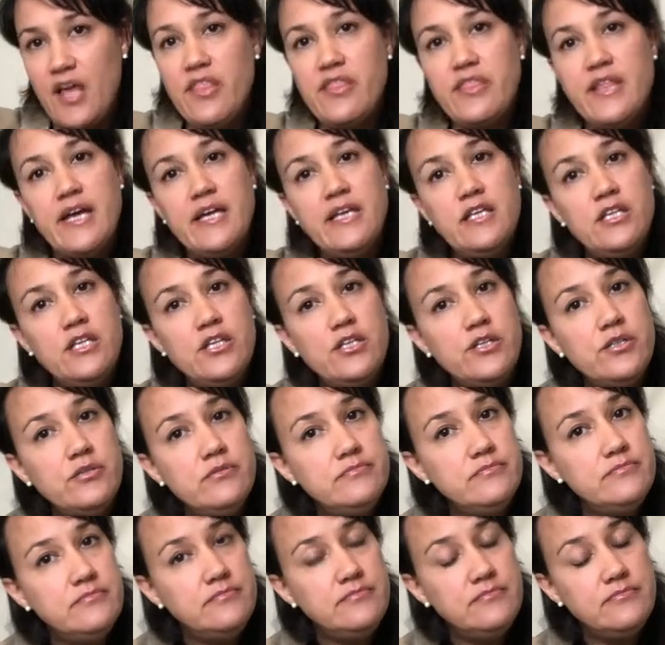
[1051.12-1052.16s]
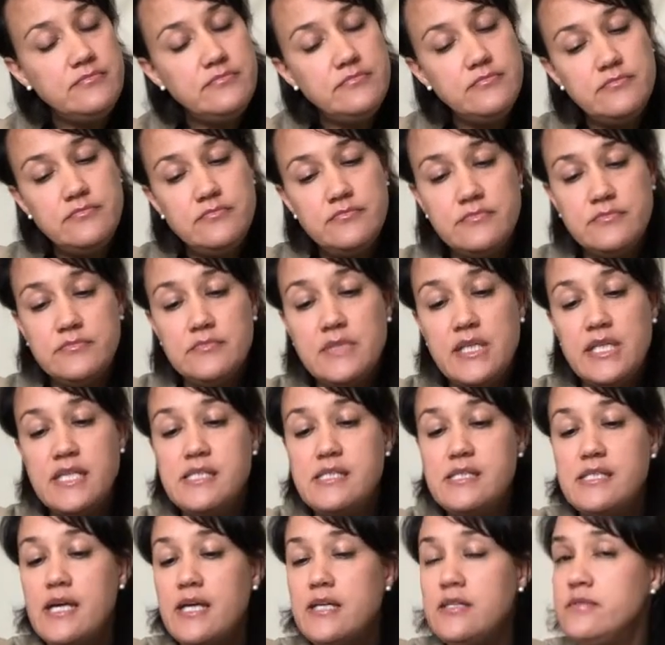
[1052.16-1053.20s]
Thank you, he
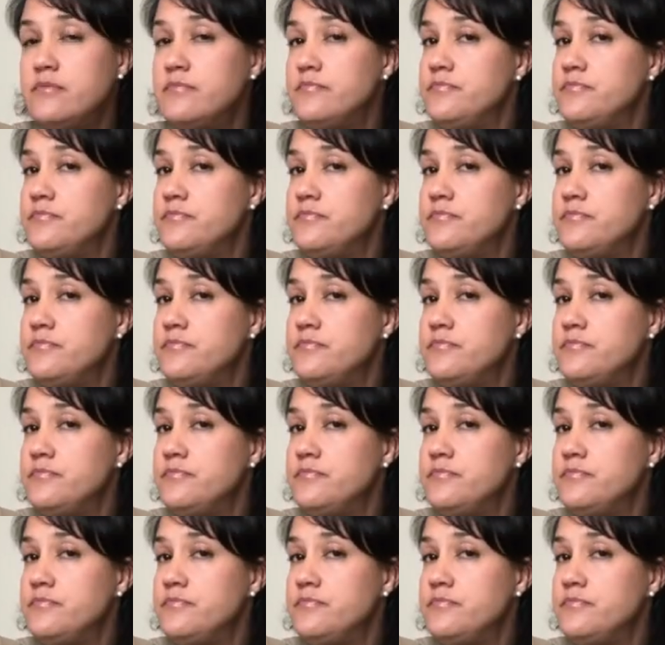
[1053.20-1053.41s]
said.